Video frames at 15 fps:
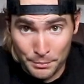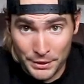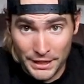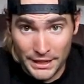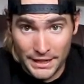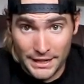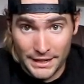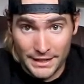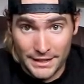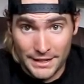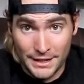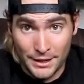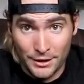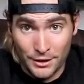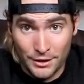peek in
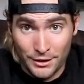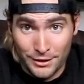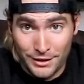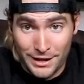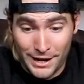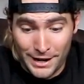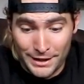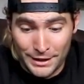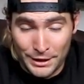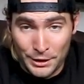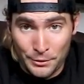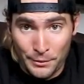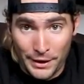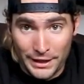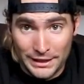here kind of
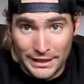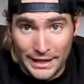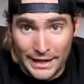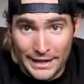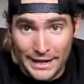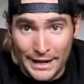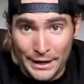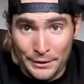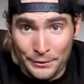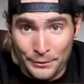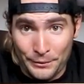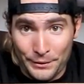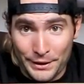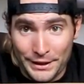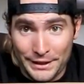quickly. I can't
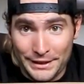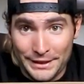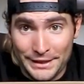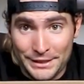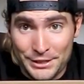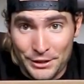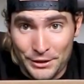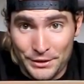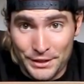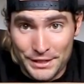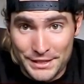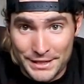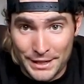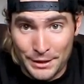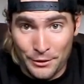really turn
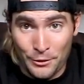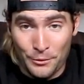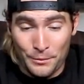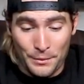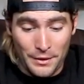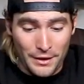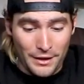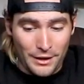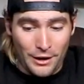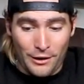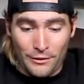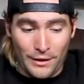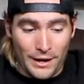this thing. Oh, all